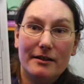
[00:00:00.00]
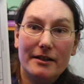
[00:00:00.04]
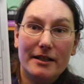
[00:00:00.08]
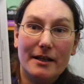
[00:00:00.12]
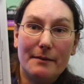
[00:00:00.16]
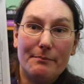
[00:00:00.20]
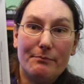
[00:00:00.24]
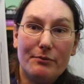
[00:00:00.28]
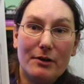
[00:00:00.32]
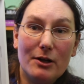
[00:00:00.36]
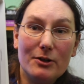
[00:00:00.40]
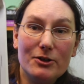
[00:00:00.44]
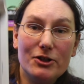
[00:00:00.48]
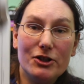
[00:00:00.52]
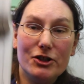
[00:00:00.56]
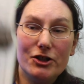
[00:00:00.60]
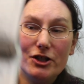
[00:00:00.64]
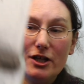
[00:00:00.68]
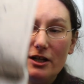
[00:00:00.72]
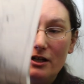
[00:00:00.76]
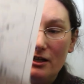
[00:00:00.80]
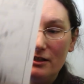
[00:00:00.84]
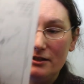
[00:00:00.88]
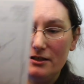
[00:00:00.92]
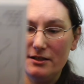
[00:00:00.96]
The approach
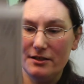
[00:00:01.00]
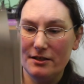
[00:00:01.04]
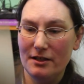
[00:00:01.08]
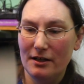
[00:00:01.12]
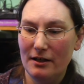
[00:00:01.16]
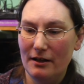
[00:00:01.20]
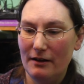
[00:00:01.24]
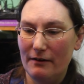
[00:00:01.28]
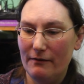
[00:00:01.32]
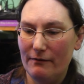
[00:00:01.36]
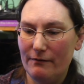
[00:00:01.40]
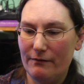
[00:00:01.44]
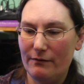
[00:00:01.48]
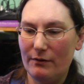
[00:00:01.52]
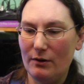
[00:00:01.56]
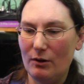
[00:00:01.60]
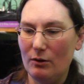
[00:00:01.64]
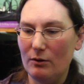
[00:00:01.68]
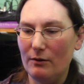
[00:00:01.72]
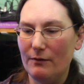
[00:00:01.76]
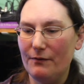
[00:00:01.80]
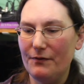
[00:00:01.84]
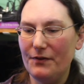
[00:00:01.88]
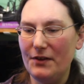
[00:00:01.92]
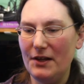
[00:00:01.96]
charts for
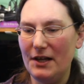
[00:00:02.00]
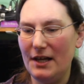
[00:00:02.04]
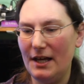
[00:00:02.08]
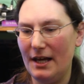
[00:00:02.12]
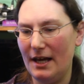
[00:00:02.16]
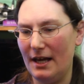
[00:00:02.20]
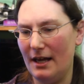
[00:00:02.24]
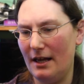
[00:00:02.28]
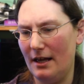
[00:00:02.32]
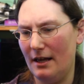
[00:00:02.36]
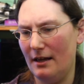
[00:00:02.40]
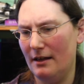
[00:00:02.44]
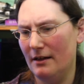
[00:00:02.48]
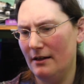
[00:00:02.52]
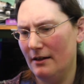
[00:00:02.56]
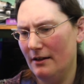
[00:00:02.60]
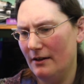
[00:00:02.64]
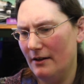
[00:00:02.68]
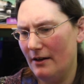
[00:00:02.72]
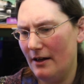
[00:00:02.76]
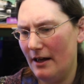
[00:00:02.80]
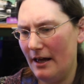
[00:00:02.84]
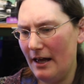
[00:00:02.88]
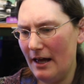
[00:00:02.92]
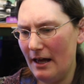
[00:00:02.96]
all of the
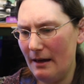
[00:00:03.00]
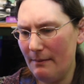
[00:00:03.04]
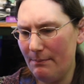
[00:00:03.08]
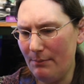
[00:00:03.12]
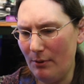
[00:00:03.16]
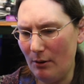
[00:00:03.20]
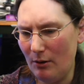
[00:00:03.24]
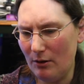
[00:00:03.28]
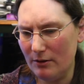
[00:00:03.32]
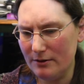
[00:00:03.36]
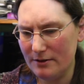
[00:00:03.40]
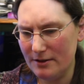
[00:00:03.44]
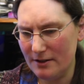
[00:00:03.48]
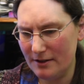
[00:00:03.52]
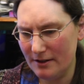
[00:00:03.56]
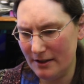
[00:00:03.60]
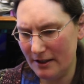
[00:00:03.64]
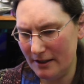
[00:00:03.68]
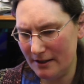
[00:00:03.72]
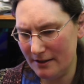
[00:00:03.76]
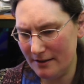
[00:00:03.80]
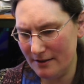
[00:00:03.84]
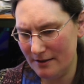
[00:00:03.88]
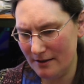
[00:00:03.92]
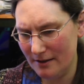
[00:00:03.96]
airports and
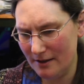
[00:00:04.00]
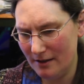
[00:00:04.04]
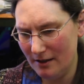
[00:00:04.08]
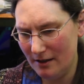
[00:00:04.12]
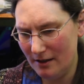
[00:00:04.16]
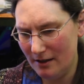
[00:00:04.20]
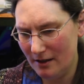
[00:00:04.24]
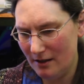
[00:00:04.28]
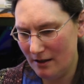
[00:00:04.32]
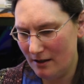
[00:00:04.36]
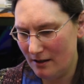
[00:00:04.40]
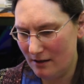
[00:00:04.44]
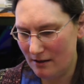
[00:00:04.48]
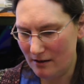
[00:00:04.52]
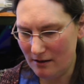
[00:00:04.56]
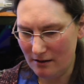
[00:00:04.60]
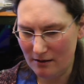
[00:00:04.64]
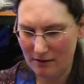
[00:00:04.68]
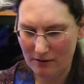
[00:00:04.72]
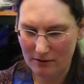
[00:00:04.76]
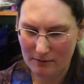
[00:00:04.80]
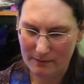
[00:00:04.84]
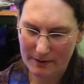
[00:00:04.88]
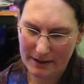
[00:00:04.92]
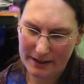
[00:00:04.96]
things.
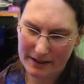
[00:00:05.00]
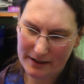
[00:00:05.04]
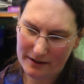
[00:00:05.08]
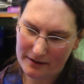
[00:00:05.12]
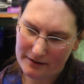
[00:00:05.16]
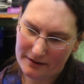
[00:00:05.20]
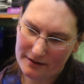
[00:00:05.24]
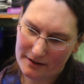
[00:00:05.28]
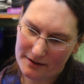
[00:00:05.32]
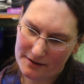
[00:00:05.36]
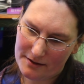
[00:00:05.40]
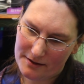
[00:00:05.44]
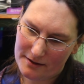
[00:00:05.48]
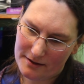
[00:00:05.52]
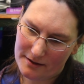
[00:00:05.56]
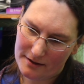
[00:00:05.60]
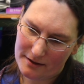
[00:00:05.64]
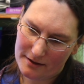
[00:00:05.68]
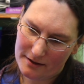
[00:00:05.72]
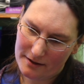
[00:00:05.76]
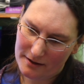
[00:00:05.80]
Oh my goodness.